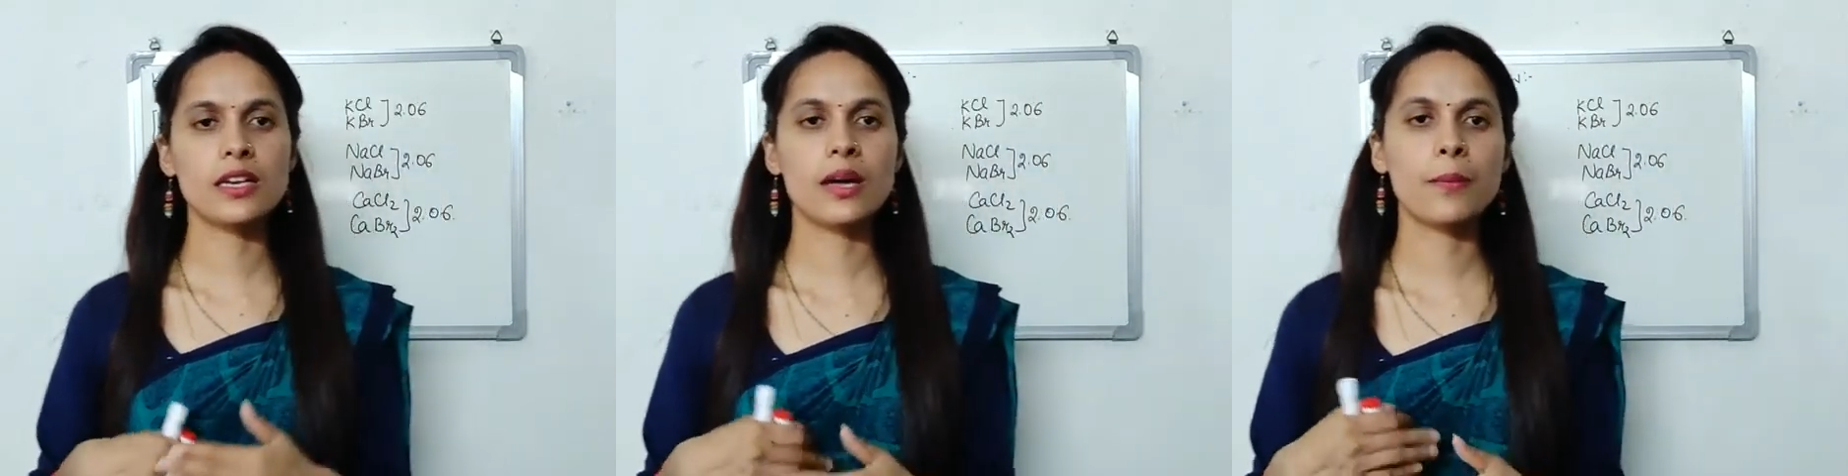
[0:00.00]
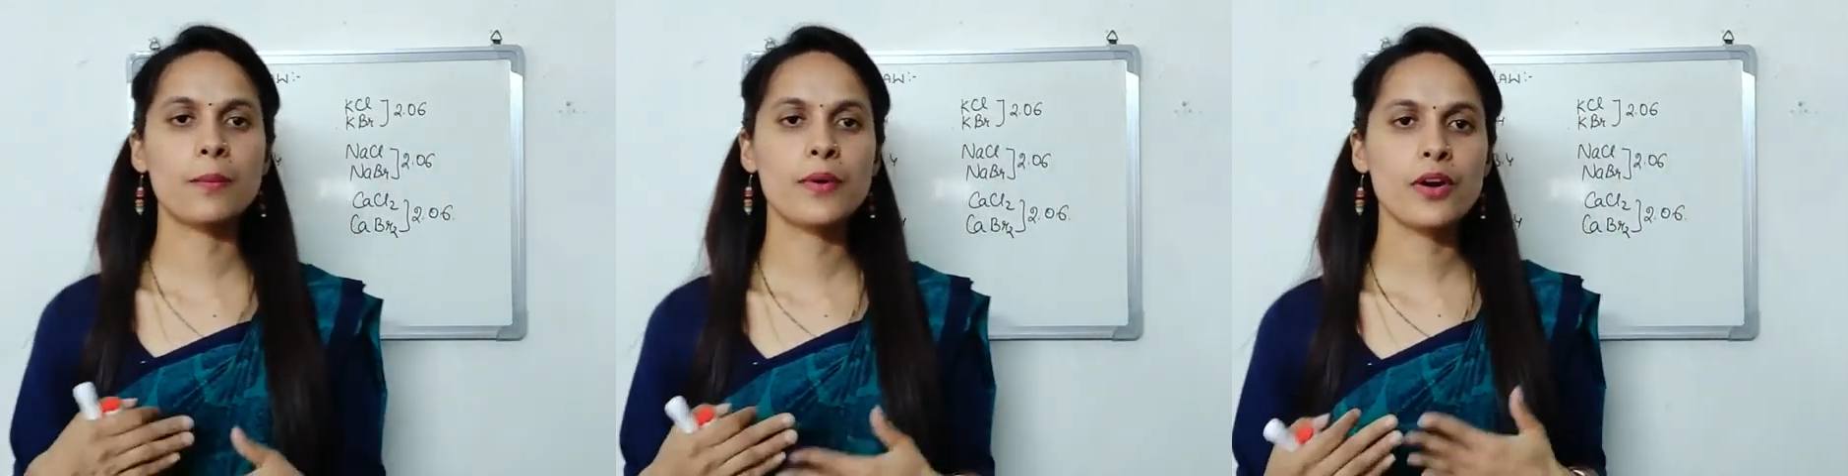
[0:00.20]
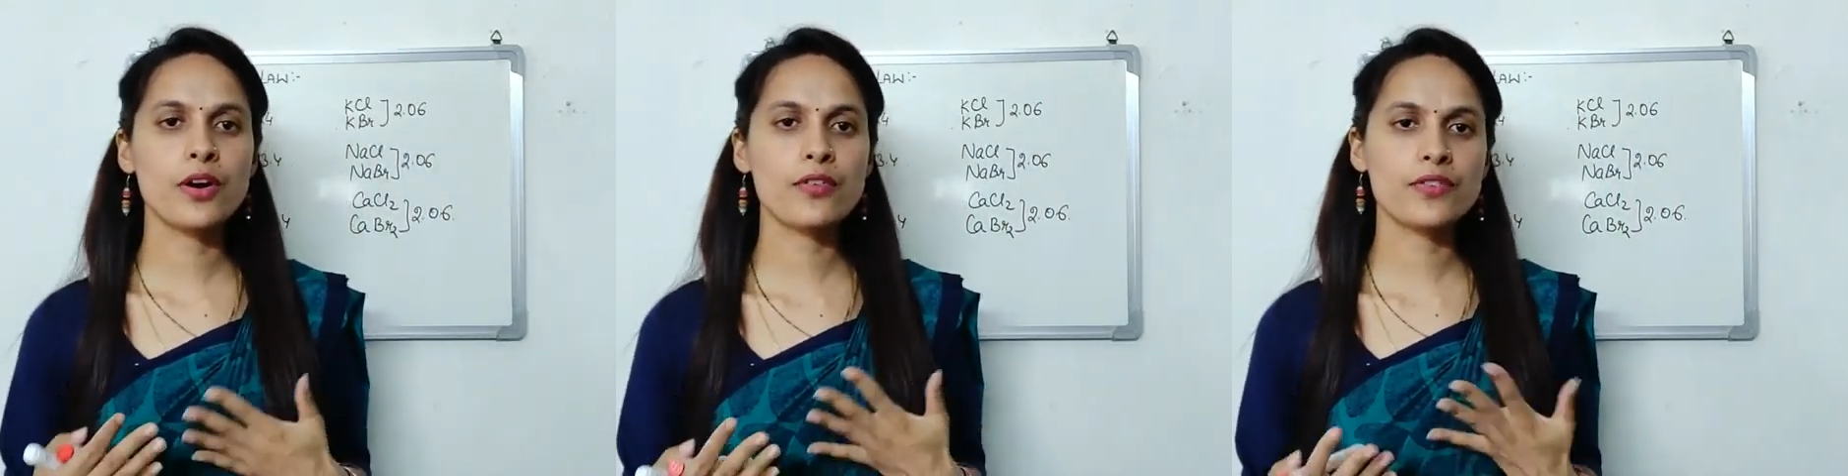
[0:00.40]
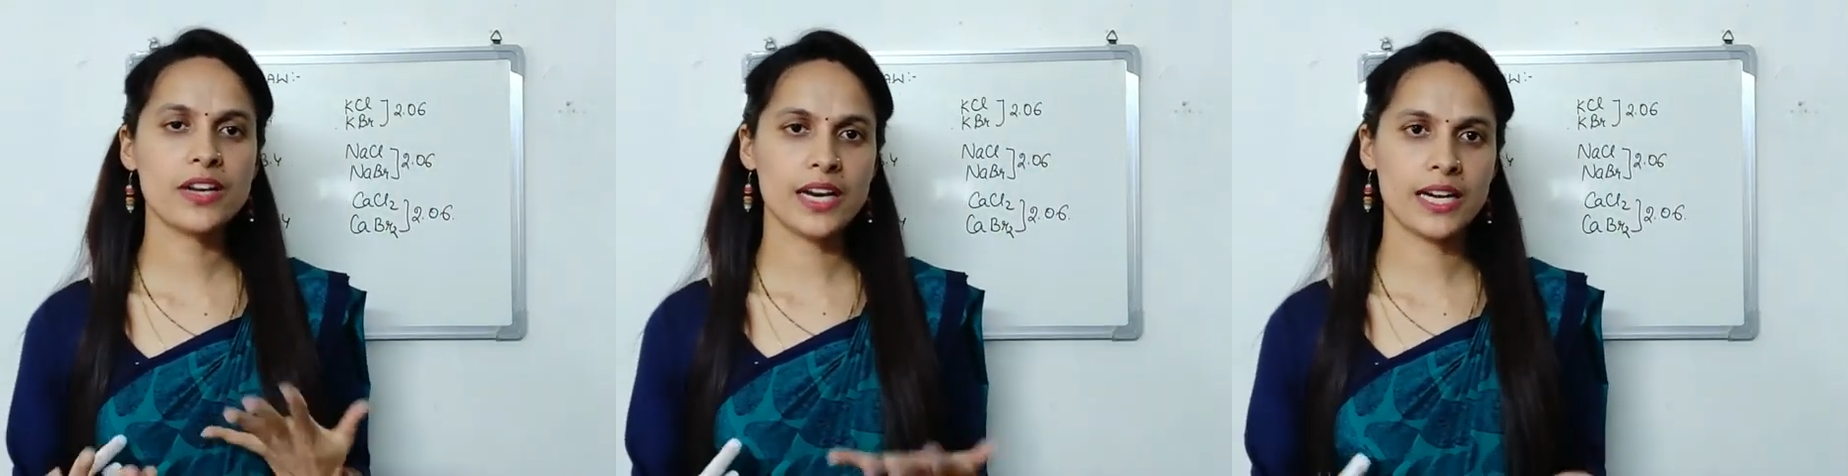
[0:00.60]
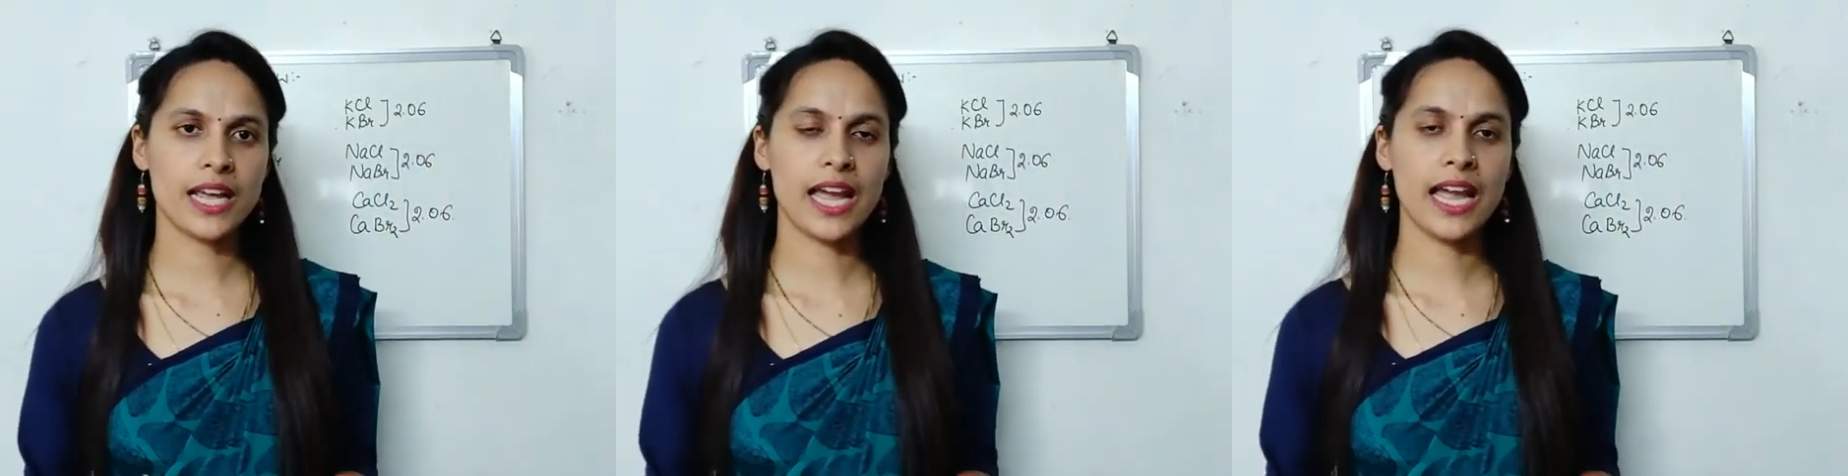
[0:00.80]
number of
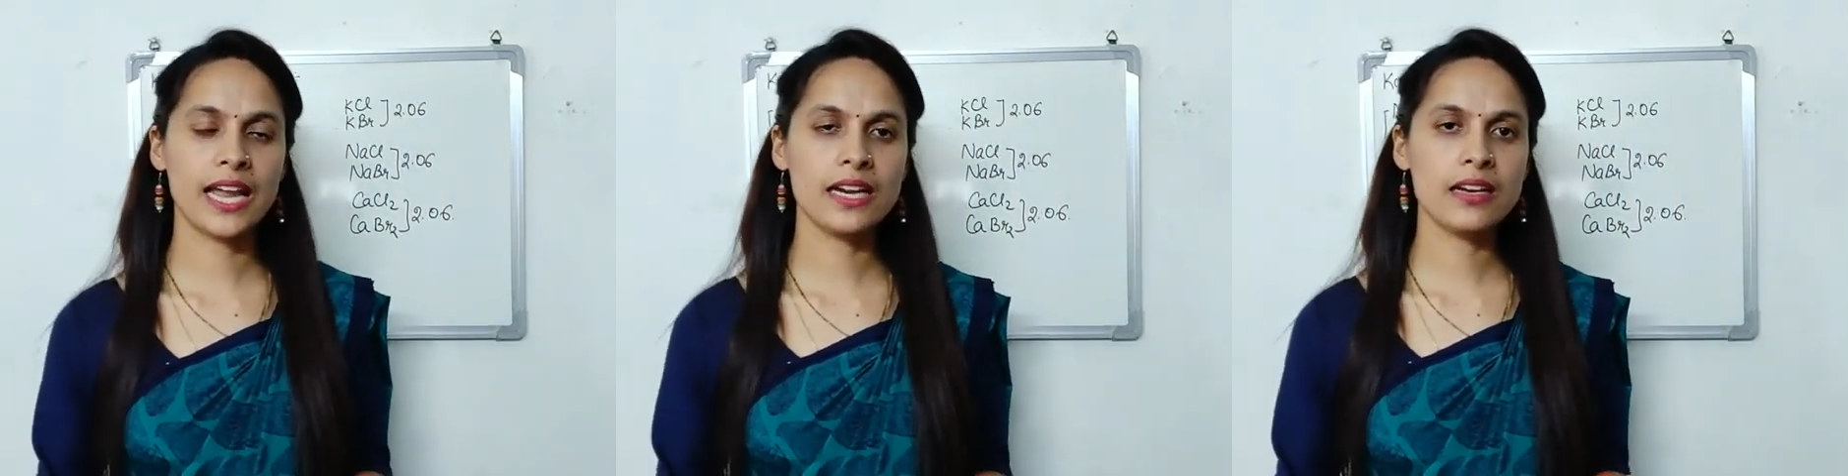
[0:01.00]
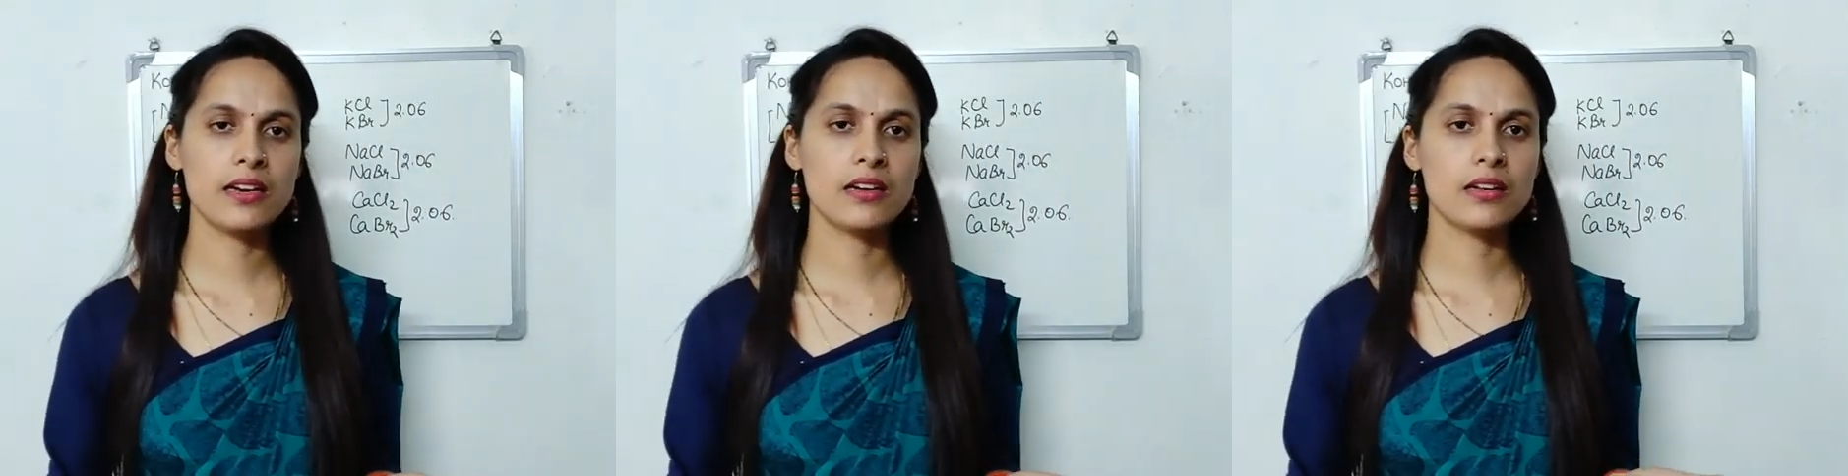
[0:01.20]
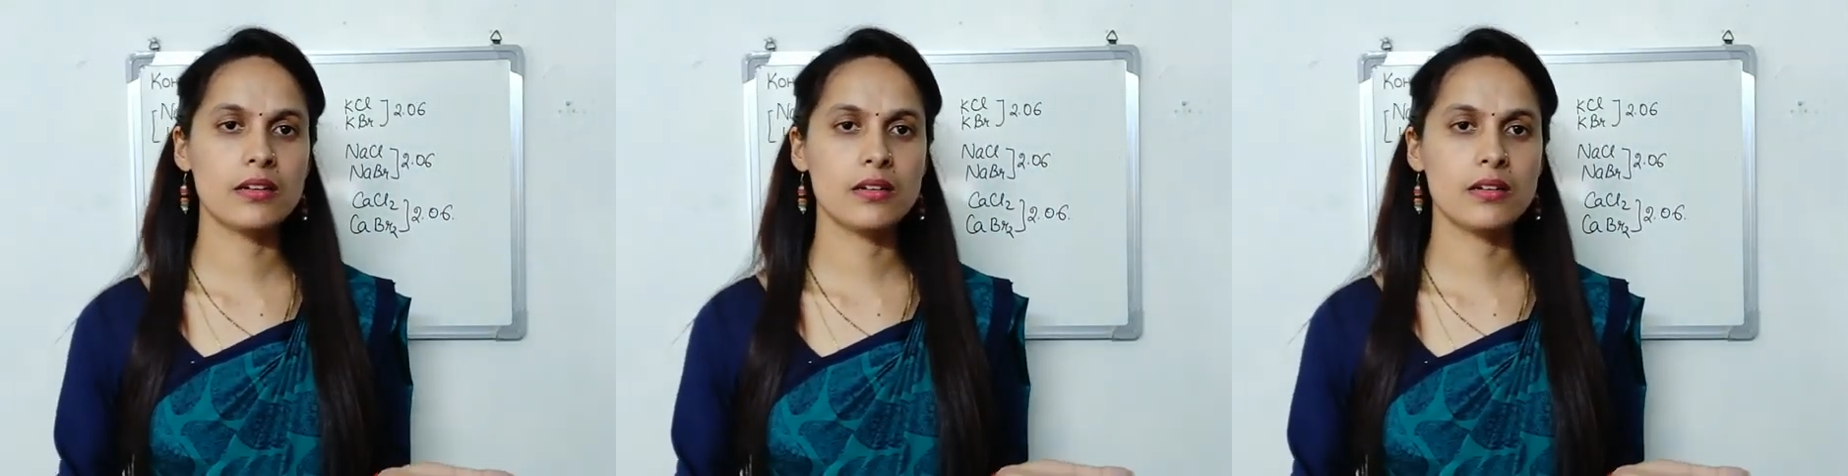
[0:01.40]
cation,